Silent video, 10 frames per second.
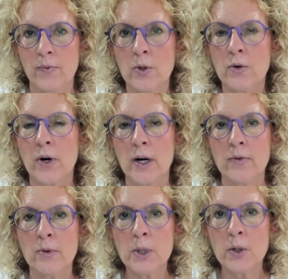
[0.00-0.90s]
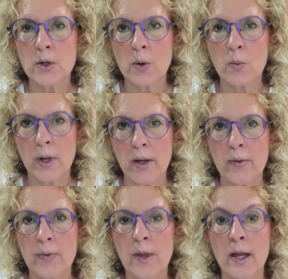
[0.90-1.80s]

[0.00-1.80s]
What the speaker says: feel very familiar with,